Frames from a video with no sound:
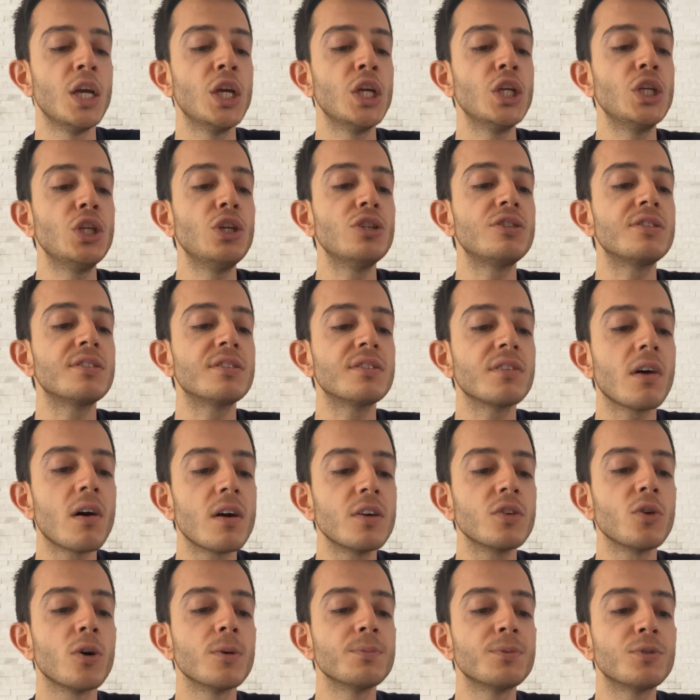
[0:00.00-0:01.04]
you
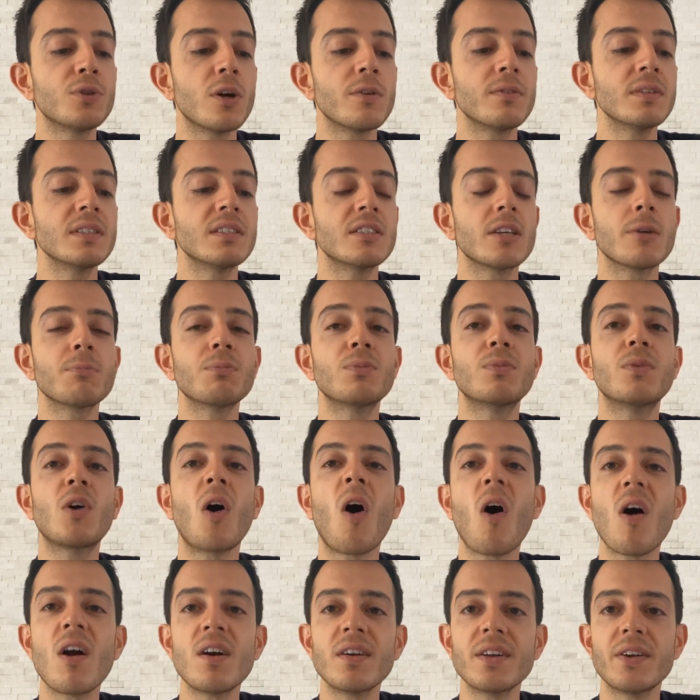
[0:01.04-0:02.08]
start observing some
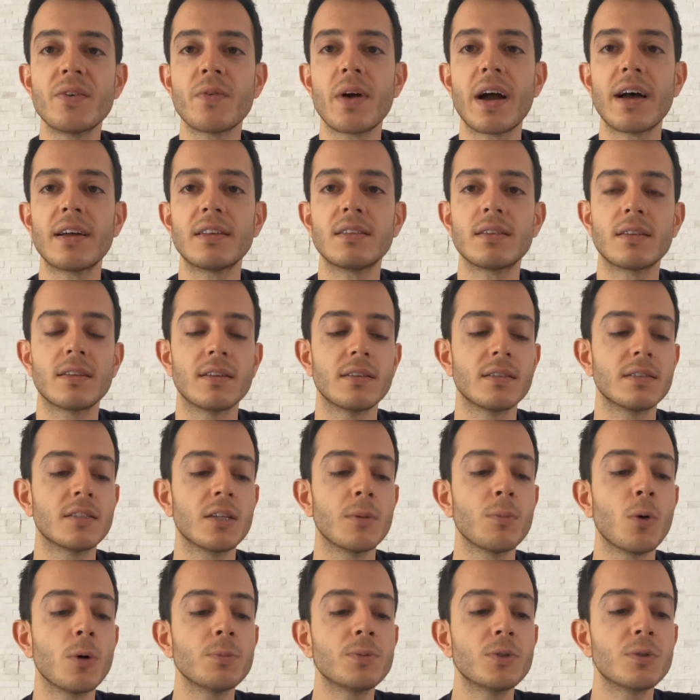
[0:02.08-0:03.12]
garnet red,
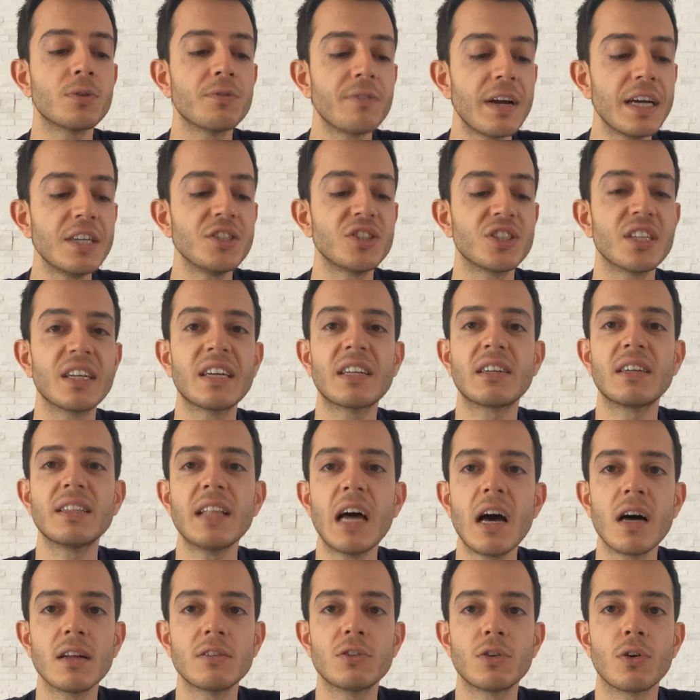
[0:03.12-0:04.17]
some observation,
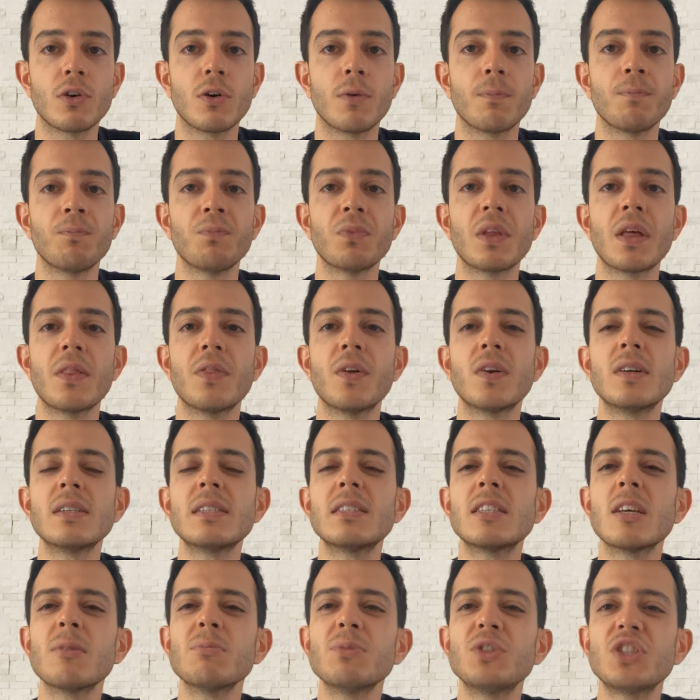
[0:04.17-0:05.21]
granato. There is
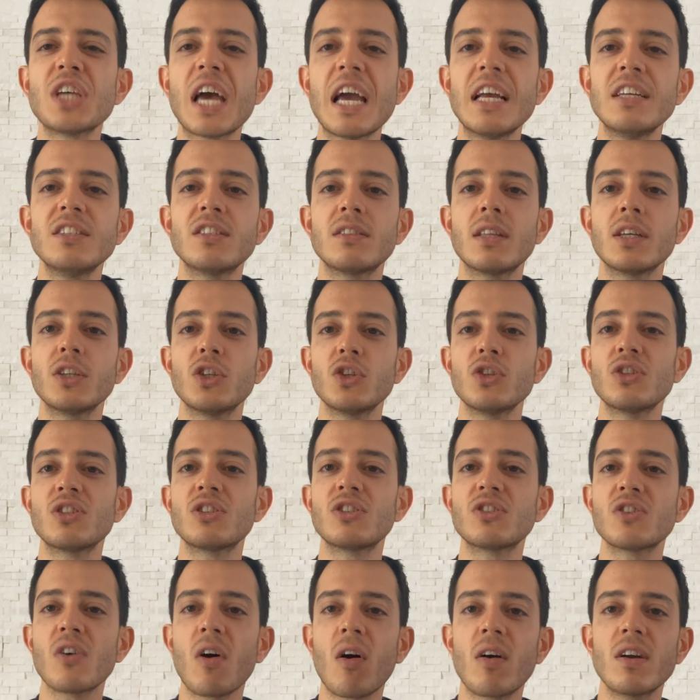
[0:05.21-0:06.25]
some change that you
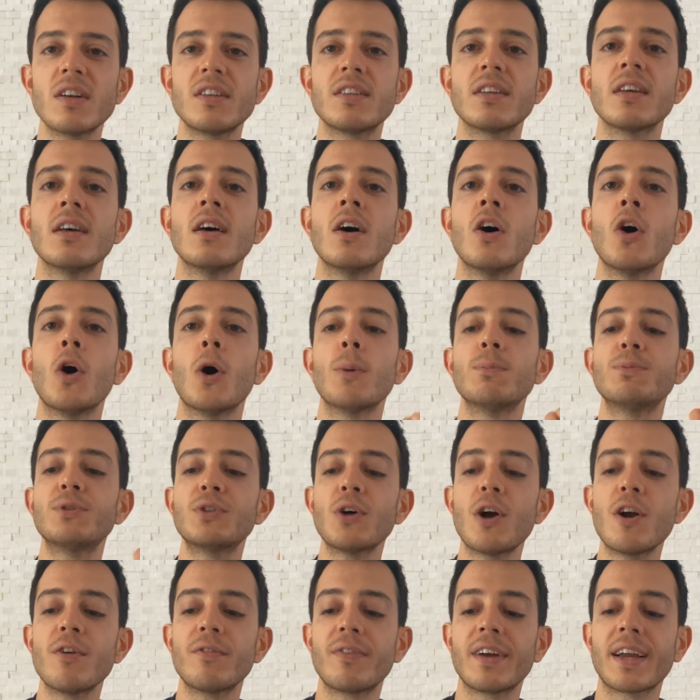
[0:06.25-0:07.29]
start
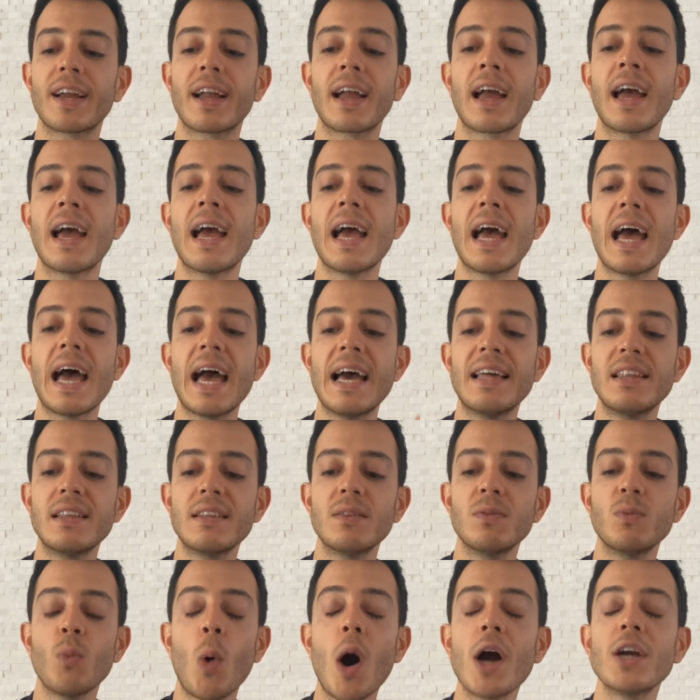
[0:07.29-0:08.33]
observing. And
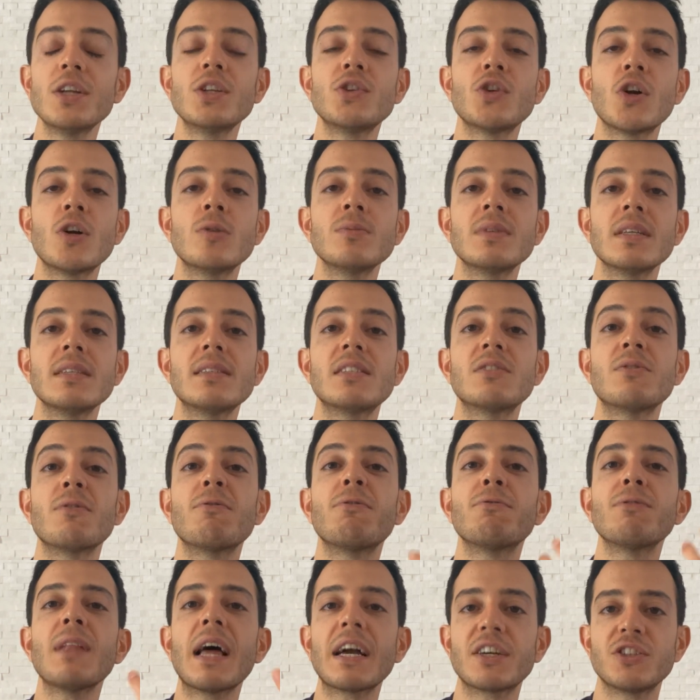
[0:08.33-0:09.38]
in wine terms, it's
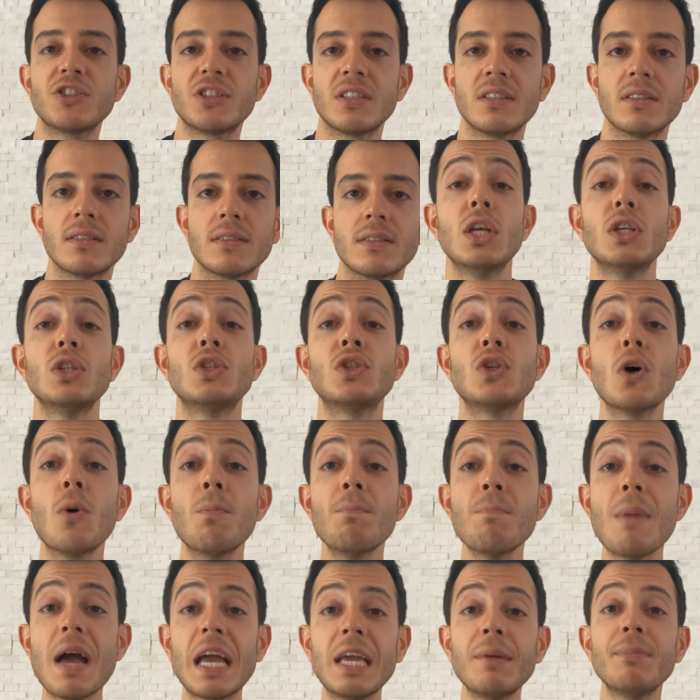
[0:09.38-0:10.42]
reflections. So
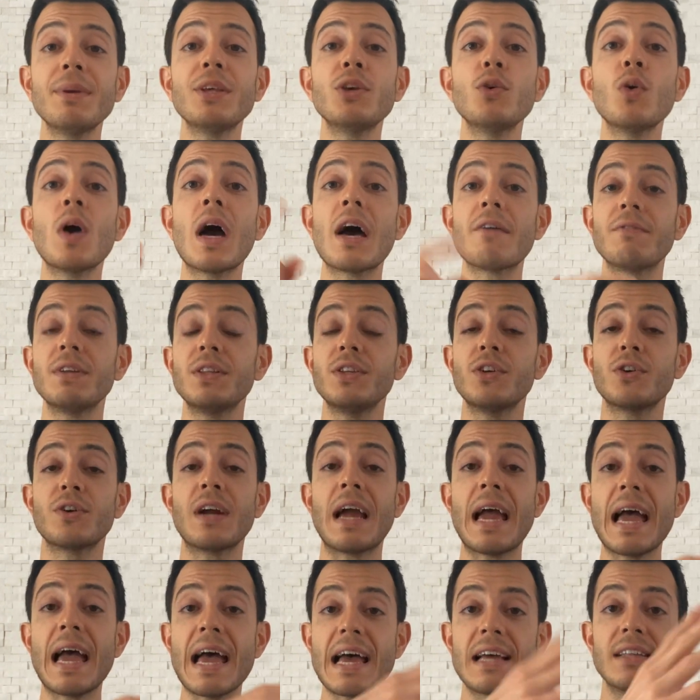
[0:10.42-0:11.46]
maybe you have in your
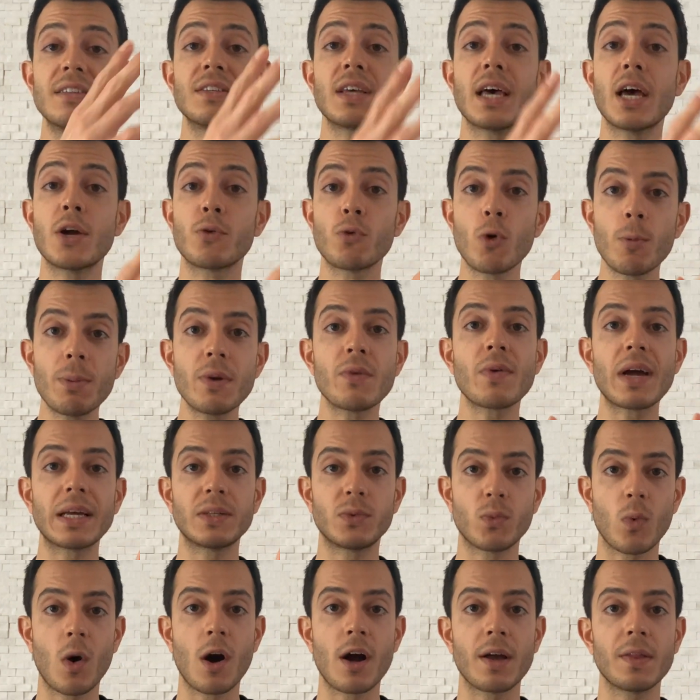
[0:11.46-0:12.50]
hand a ruby
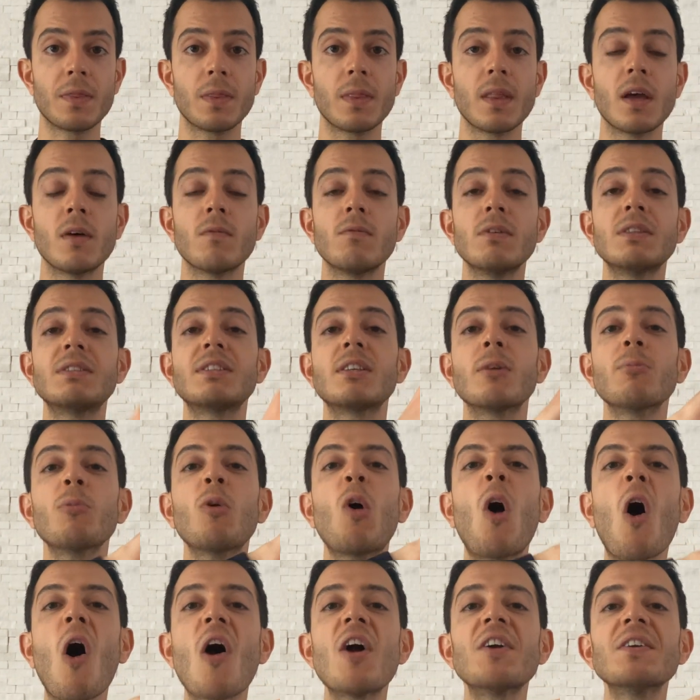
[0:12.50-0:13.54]
red wine with some
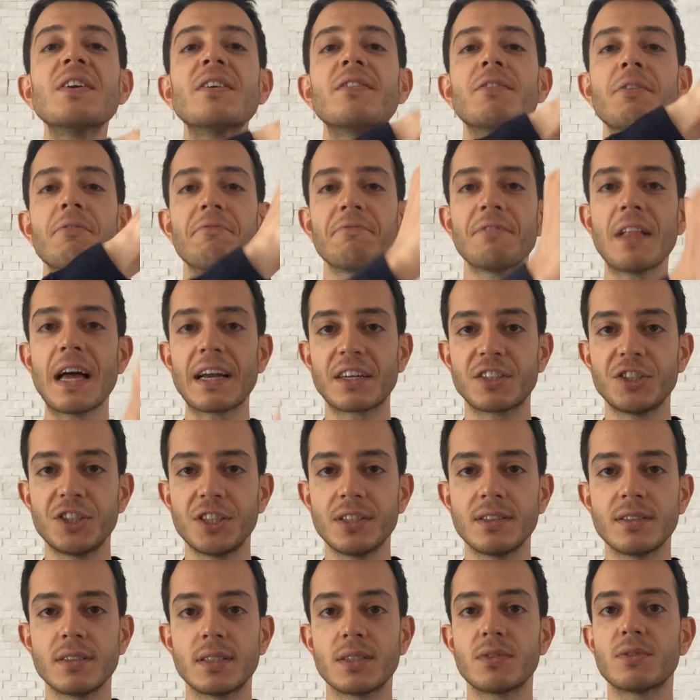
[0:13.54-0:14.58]
garnet
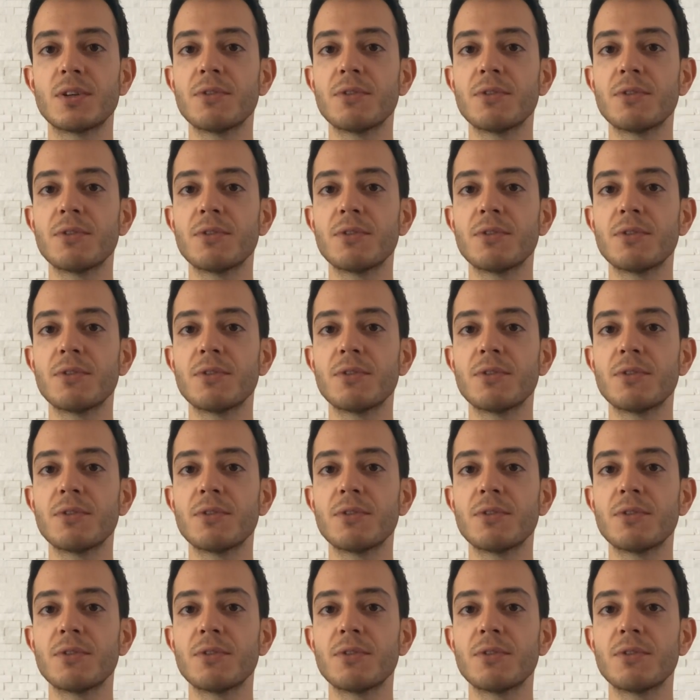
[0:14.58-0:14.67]
reflections,